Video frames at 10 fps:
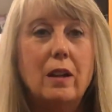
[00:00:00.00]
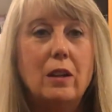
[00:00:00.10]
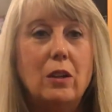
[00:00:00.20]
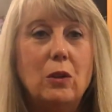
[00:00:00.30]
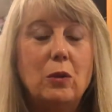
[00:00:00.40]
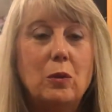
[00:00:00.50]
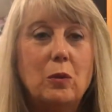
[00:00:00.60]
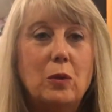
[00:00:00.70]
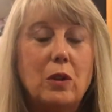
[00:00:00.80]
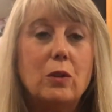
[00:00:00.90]
you
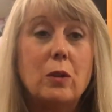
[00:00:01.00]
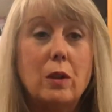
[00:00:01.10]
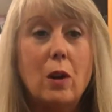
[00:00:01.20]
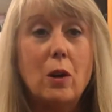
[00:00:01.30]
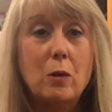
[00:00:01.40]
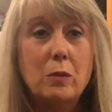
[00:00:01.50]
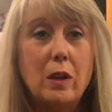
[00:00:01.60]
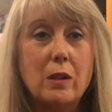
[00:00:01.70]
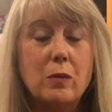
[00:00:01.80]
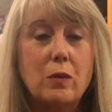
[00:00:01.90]
can do a home
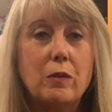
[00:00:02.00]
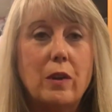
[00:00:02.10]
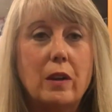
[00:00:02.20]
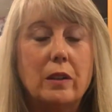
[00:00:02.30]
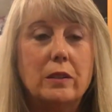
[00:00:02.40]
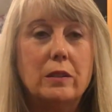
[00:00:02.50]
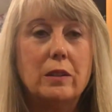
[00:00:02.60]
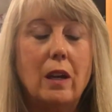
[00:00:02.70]
test for fungus.